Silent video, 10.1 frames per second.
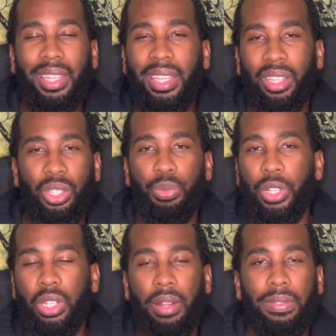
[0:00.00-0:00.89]
It'll
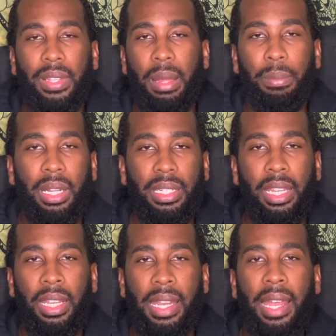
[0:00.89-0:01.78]
switch it up for that
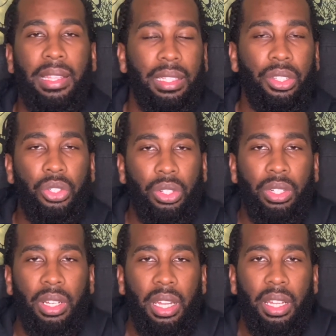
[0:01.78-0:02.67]
mundane athleisure,